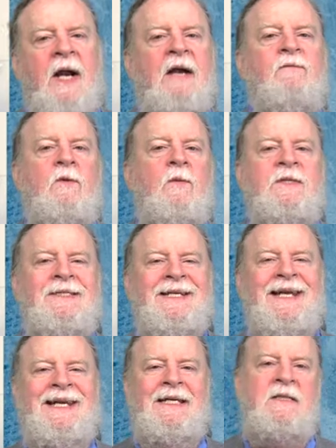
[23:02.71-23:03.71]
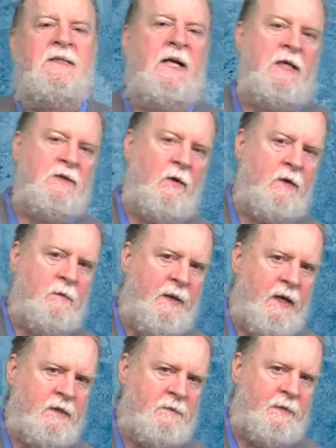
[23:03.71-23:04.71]
everyone's needs that I talk
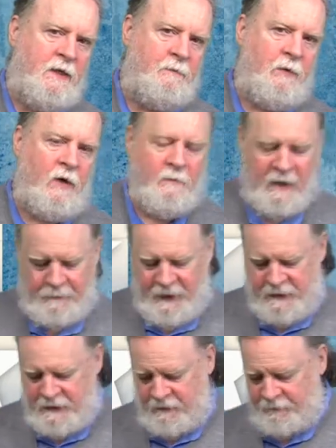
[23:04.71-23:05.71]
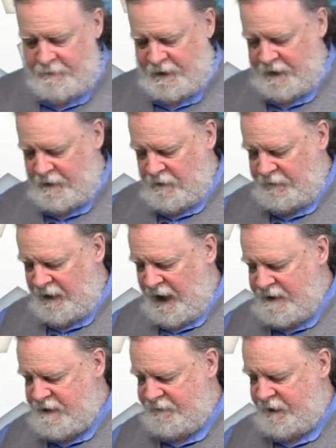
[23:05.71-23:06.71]
about as being part of my basic political
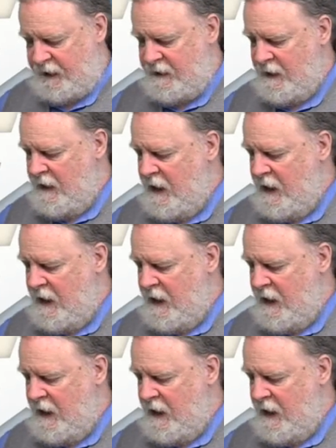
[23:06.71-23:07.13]
philosophy.